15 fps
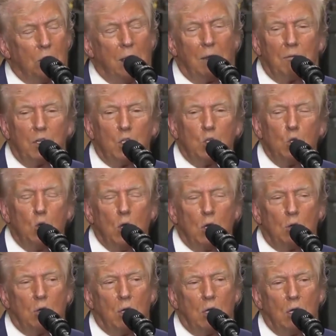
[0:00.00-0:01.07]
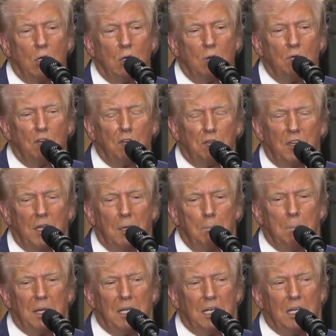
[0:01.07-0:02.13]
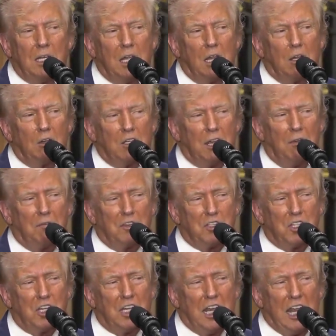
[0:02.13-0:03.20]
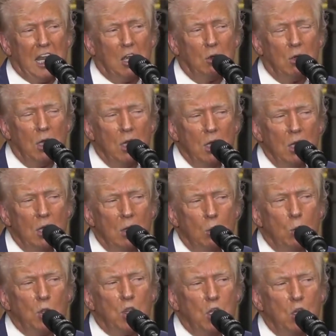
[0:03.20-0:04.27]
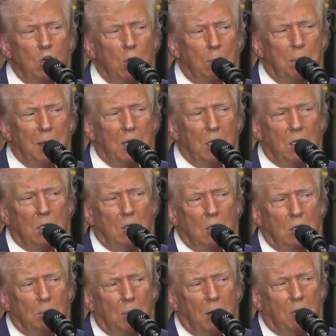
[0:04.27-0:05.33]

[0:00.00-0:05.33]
We have a $250 billion deficit now with the European Union.